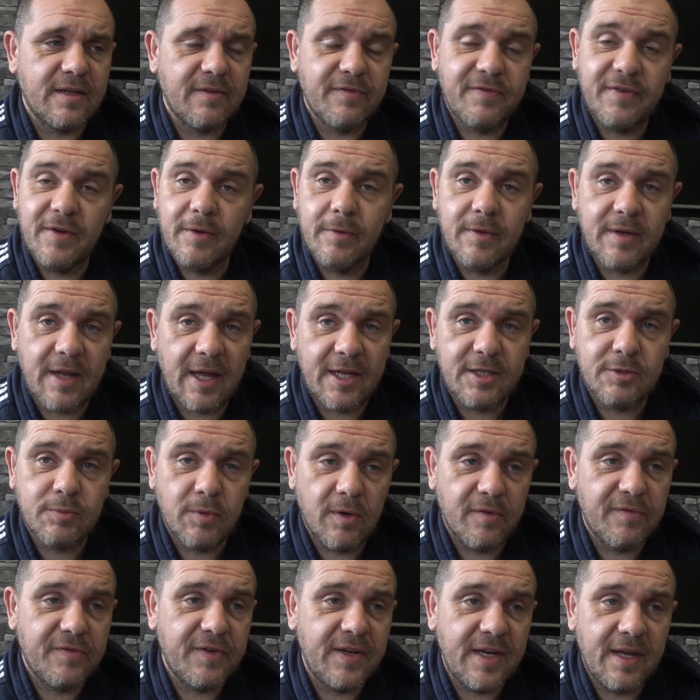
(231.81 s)
and I think
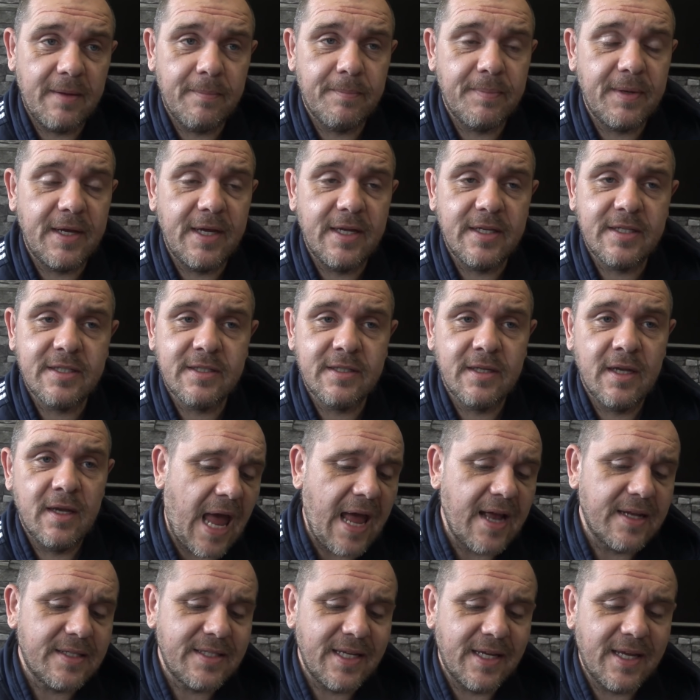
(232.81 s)
that's what Philip Beard's
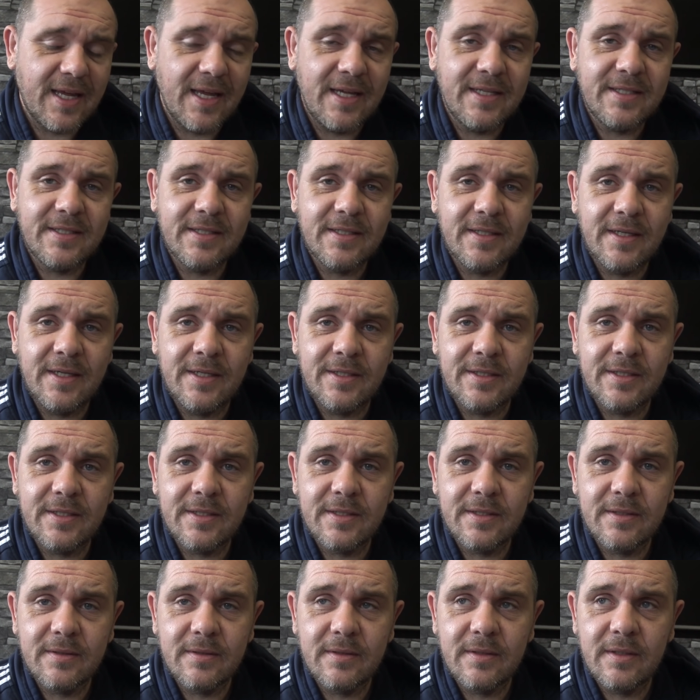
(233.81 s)
tactic
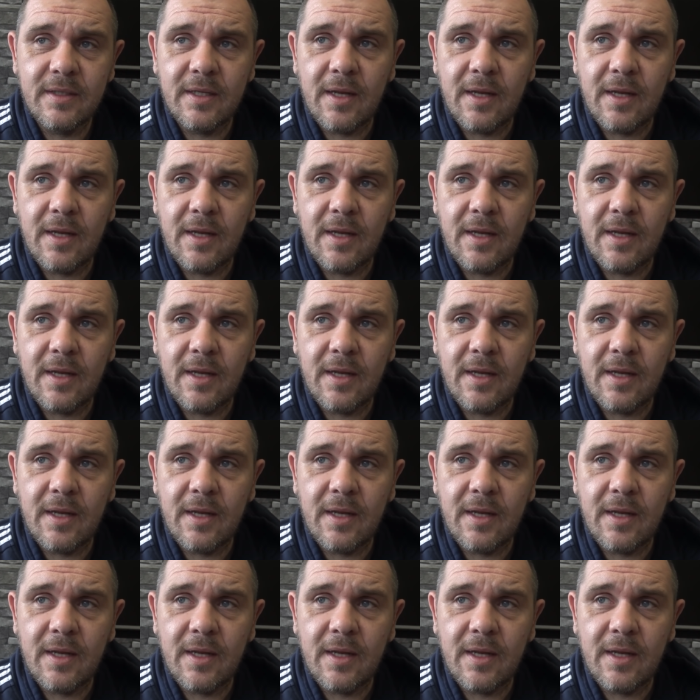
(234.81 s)
is,